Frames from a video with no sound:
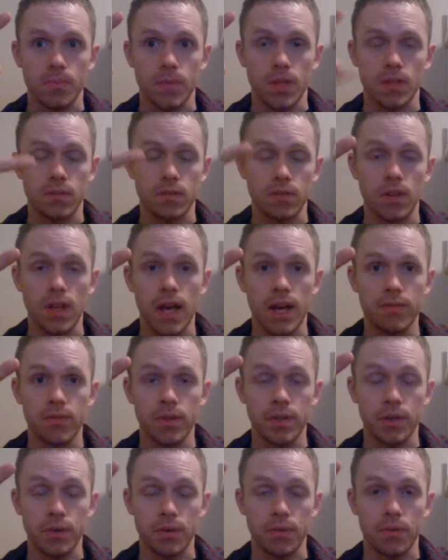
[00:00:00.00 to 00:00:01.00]
saliva in
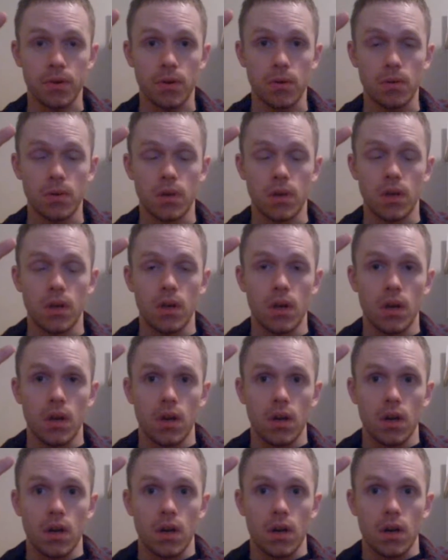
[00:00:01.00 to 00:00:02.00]
your throat,
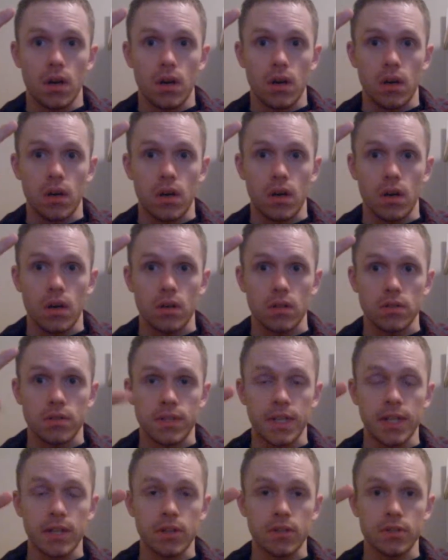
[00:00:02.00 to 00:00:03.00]

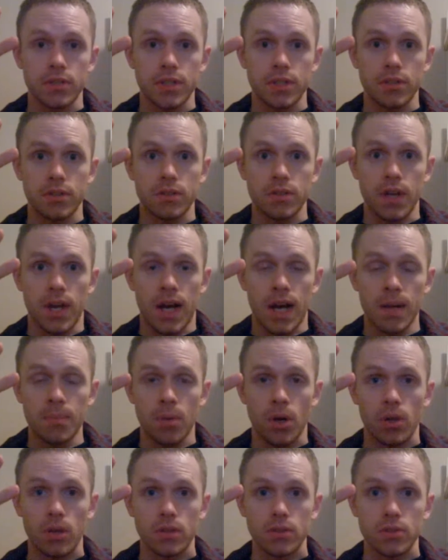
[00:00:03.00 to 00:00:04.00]
tears in your
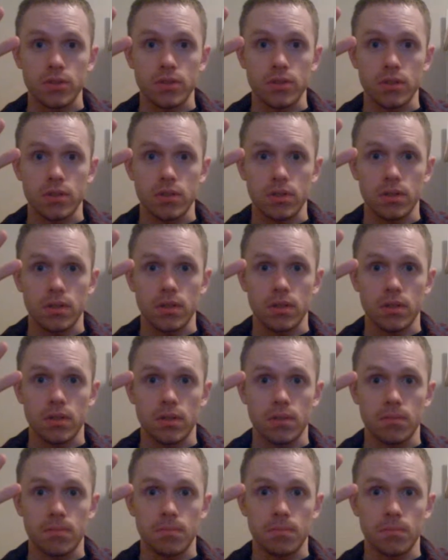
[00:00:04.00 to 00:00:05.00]
eyeballs,
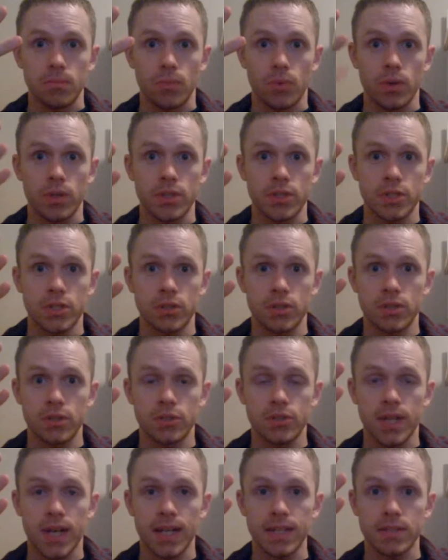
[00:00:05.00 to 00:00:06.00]
moisture in your
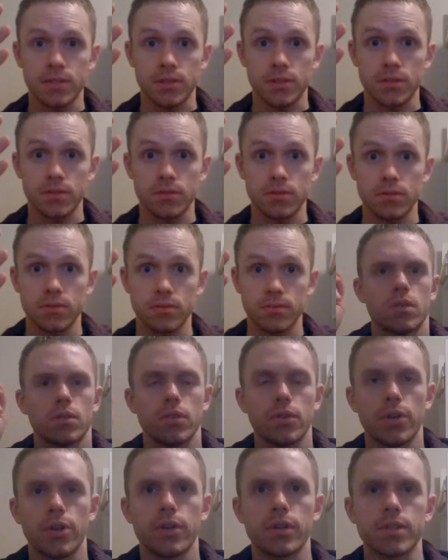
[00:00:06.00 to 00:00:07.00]
sinuses.
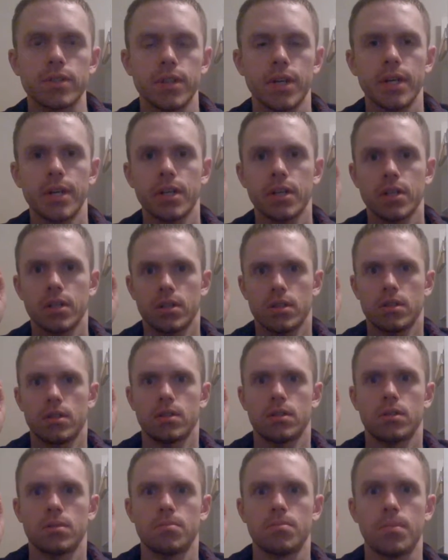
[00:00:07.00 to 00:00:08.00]
So your entire
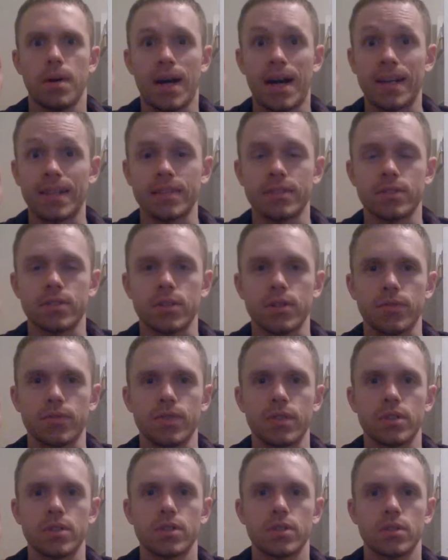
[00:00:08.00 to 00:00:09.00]
body
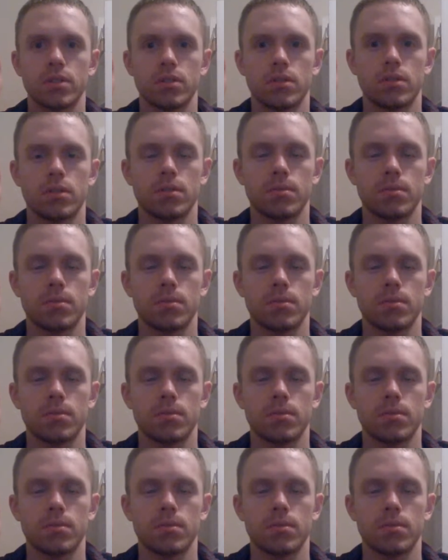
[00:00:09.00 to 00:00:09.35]
surface,